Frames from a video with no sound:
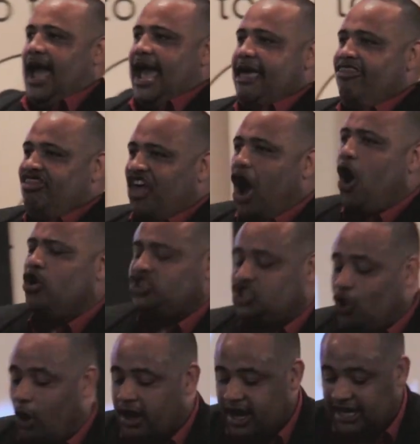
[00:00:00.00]
And those
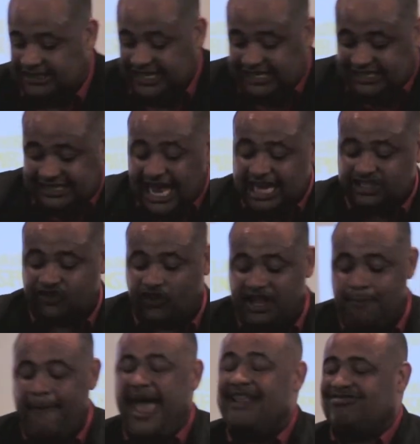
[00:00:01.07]
who are going to
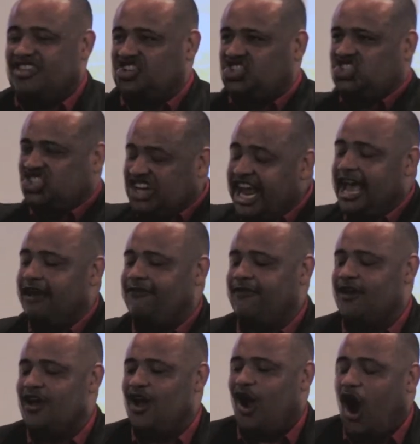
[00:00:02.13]
successfully make the shift
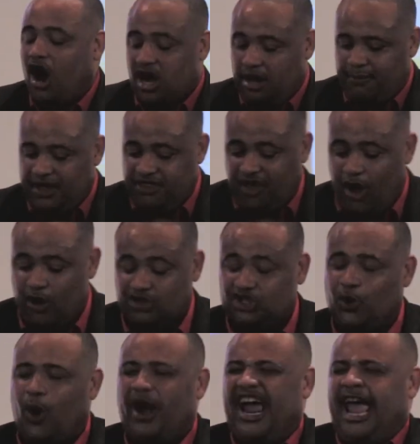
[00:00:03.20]
are going to be those
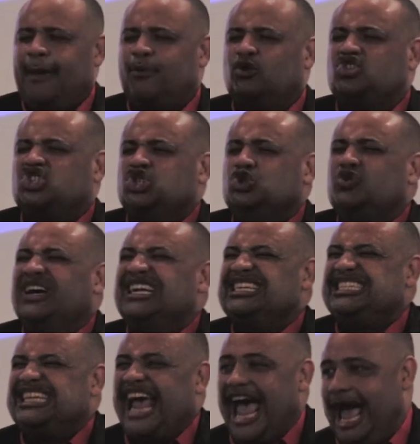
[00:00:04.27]
who are able to
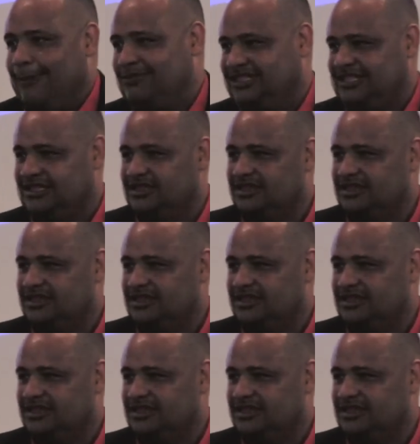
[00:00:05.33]
adapt.